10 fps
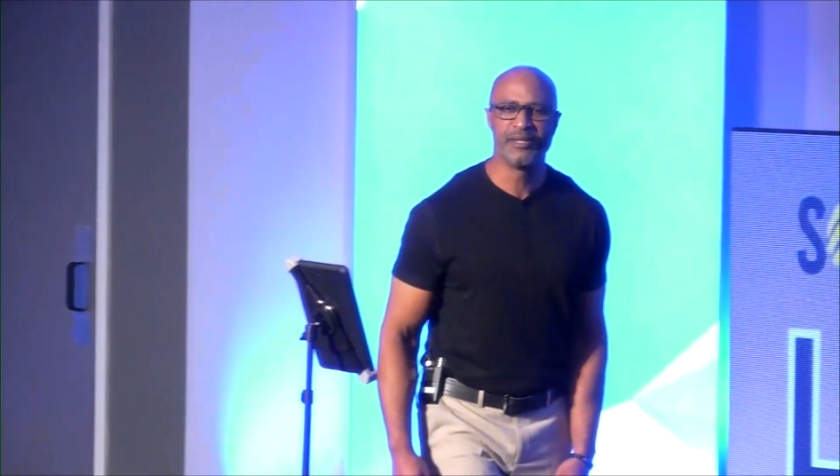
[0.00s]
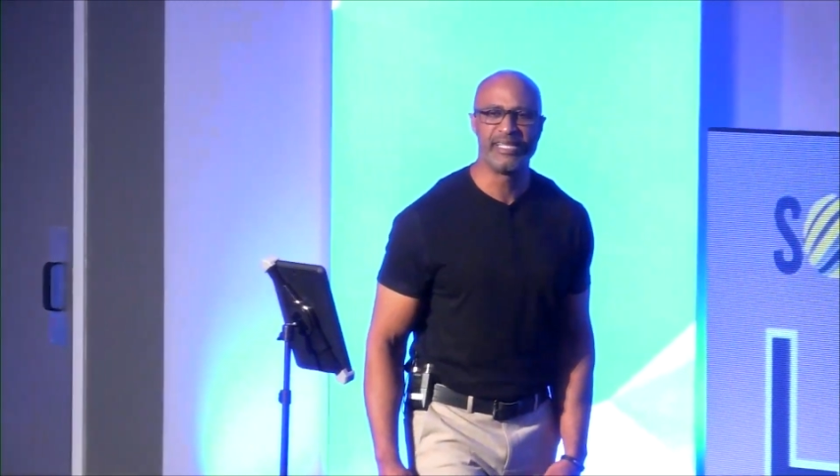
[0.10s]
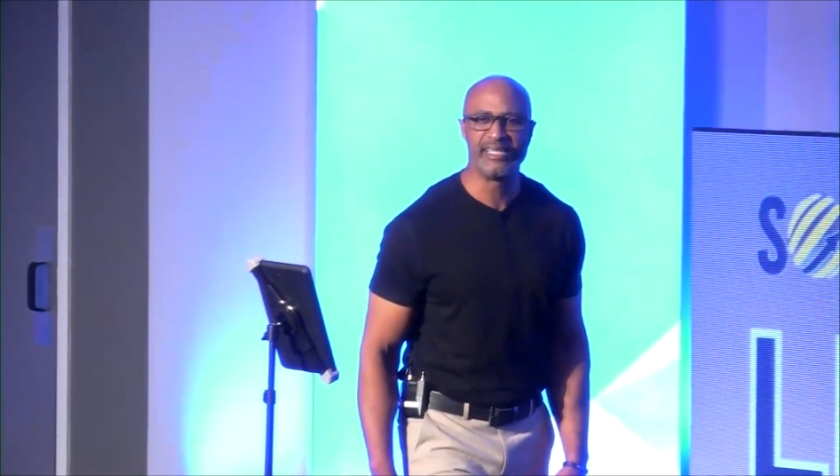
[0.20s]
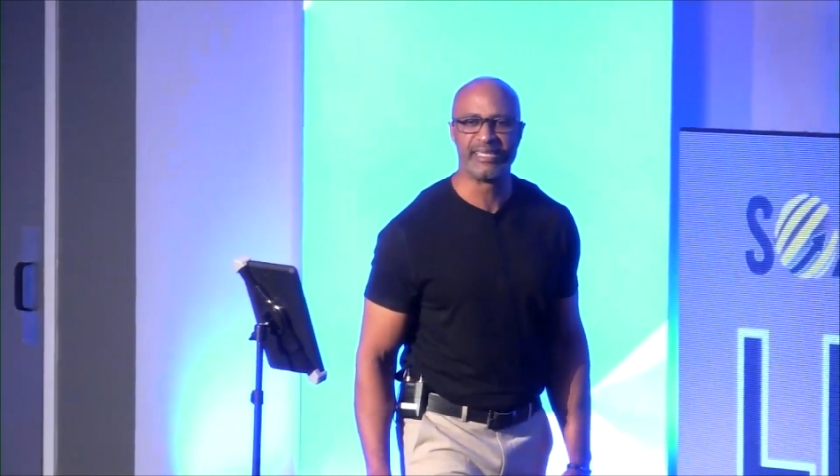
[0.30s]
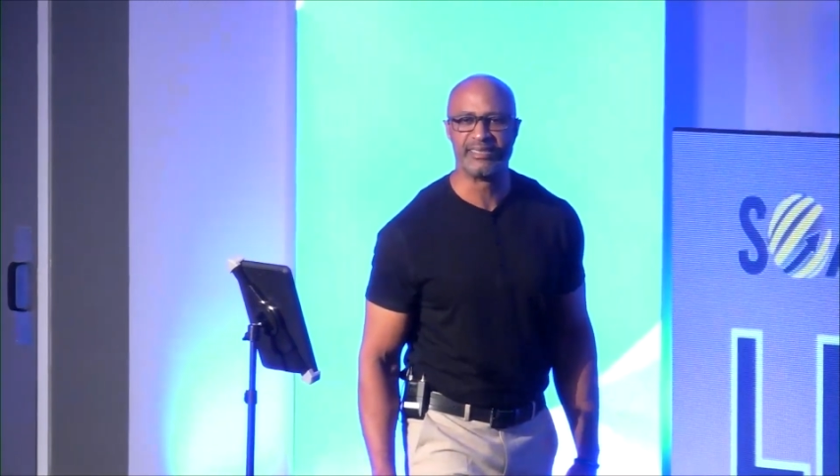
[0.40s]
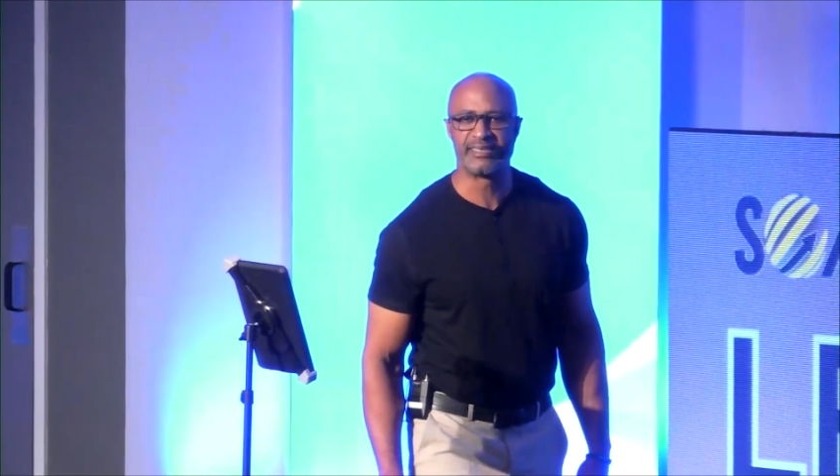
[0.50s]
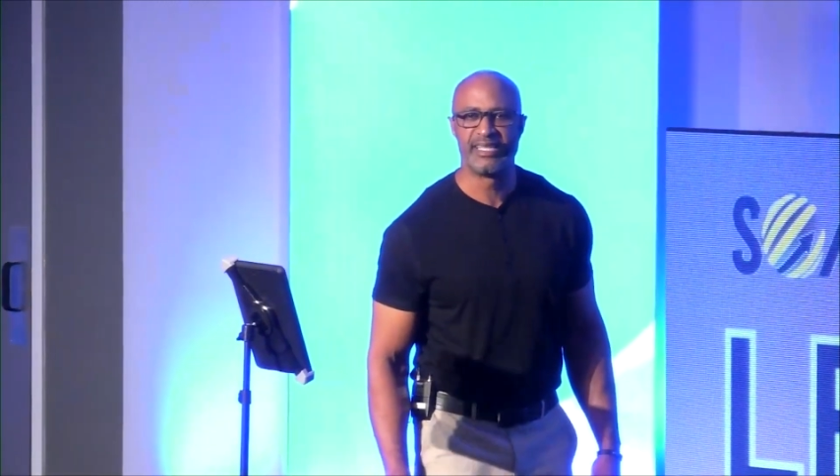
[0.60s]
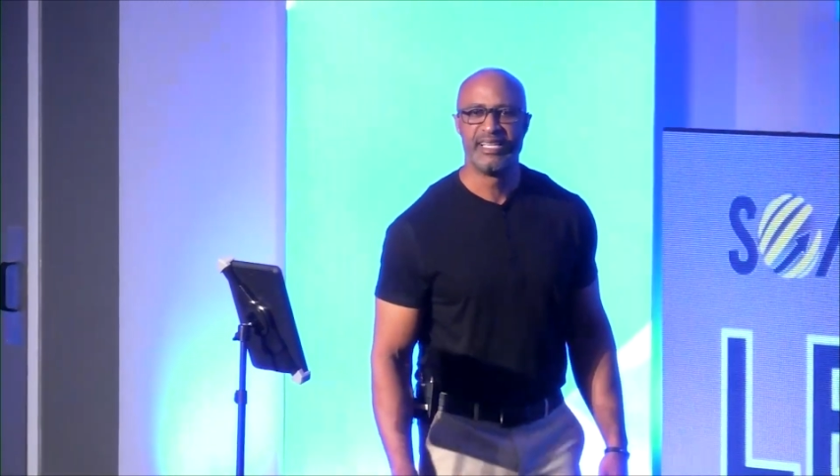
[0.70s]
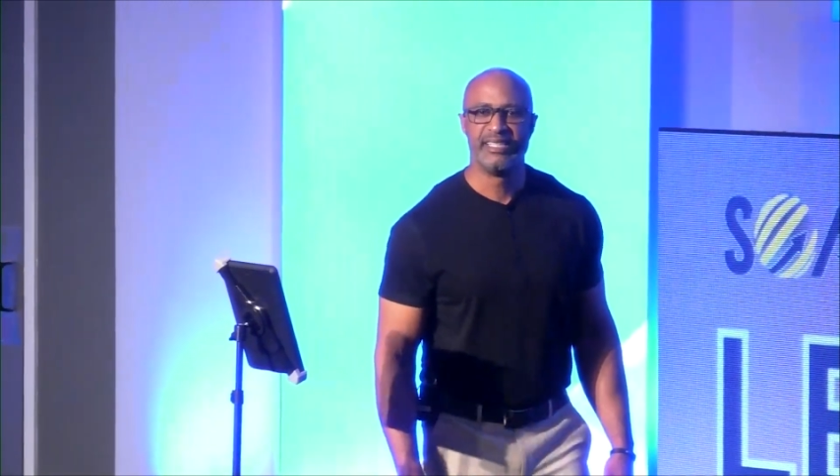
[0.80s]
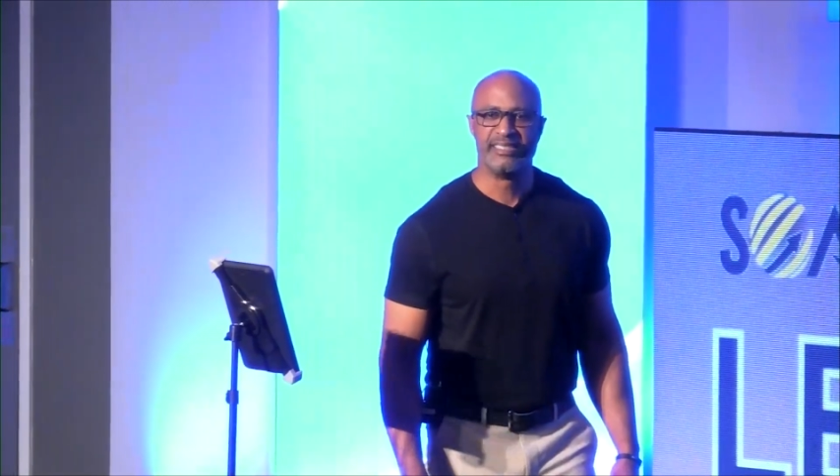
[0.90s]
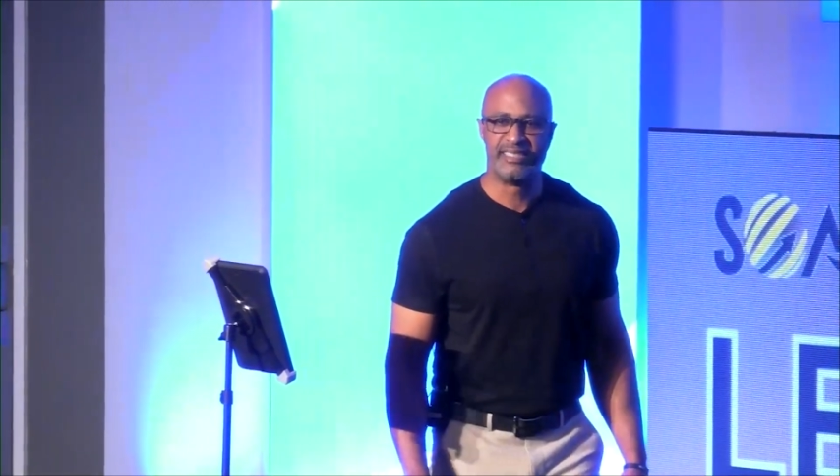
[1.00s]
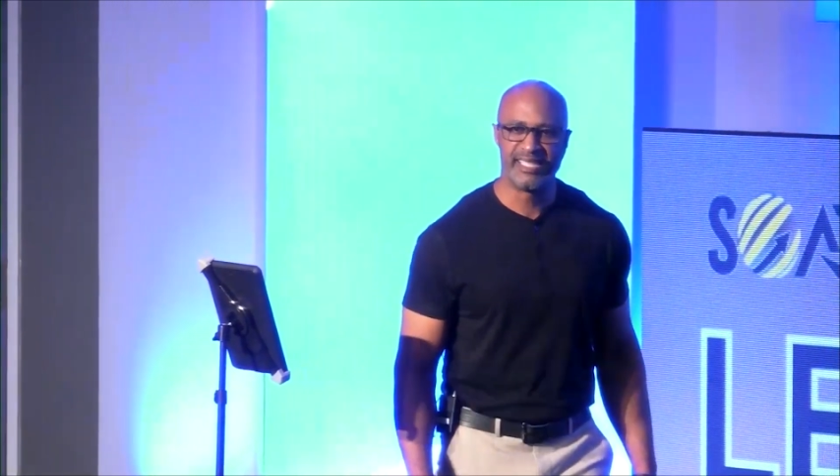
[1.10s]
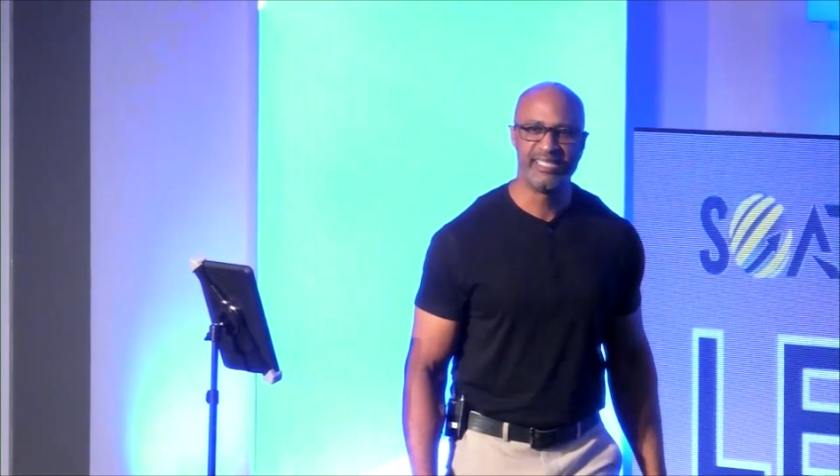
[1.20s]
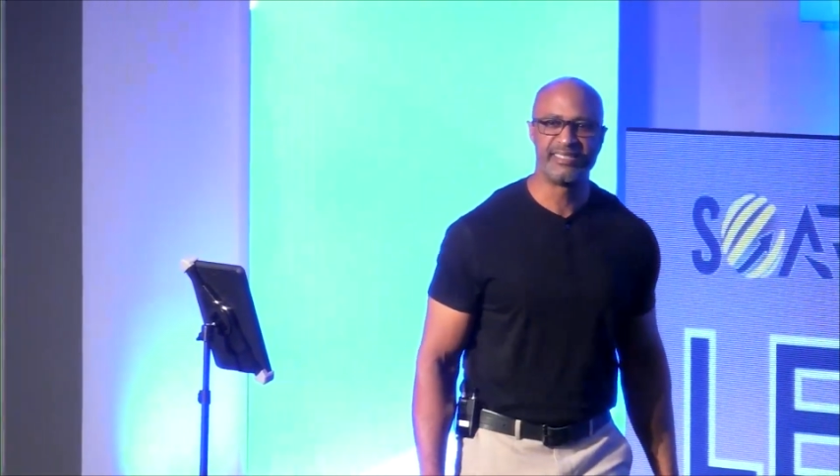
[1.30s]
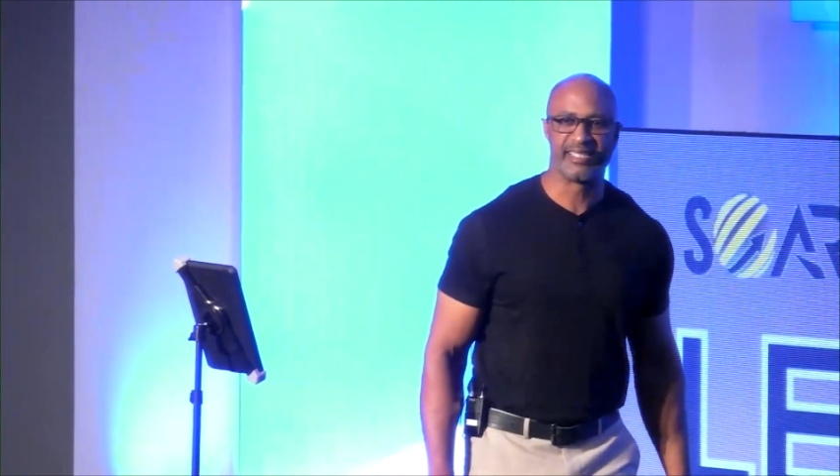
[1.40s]
it is.
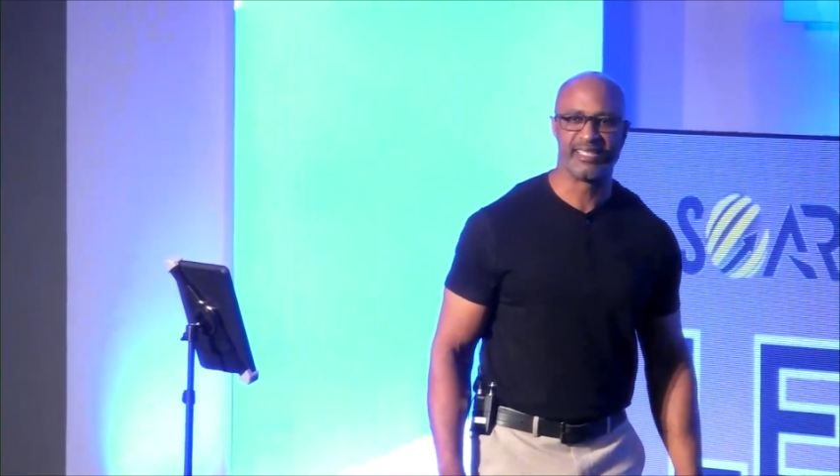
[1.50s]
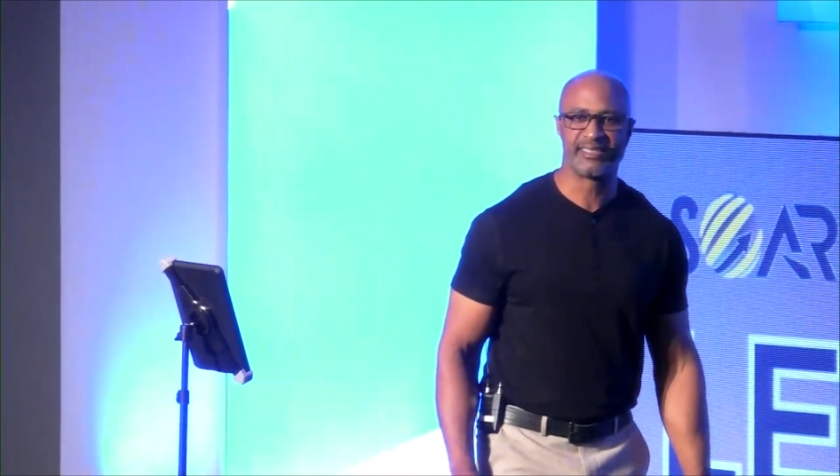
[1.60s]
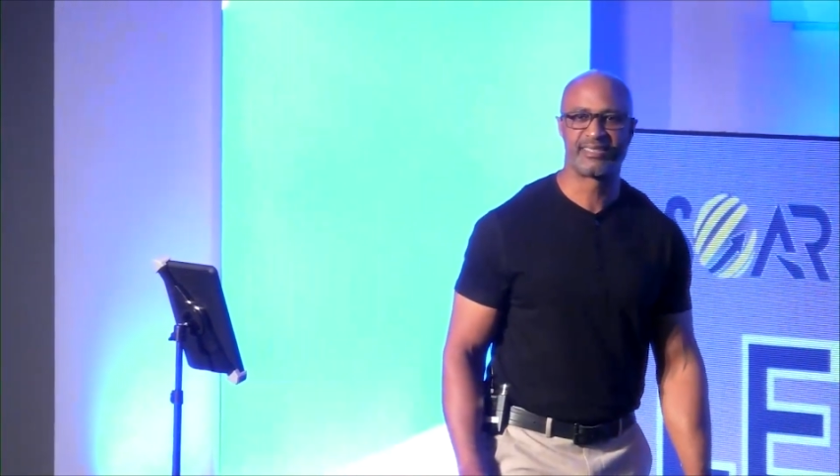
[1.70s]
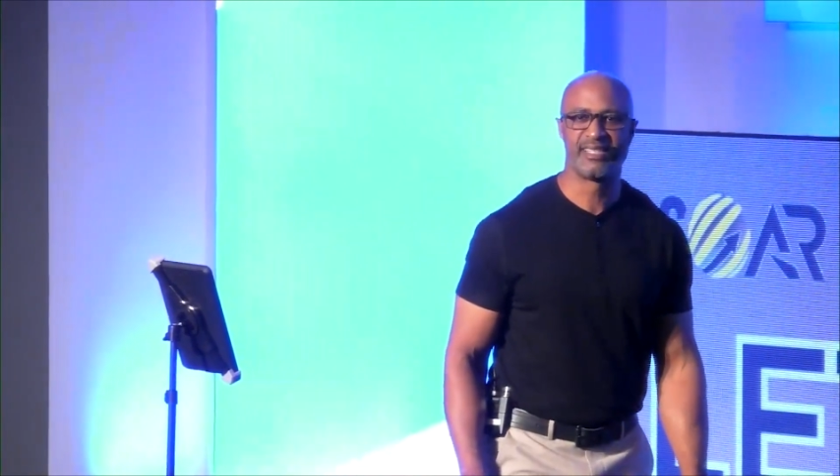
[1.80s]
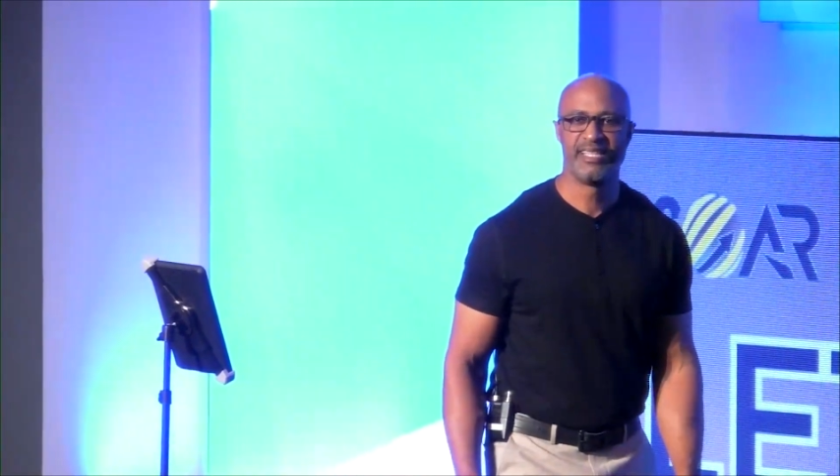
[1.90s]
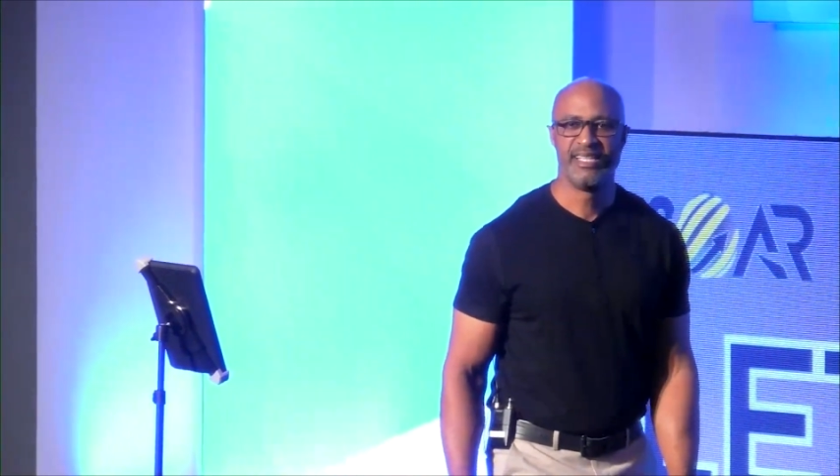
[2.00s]
Jesus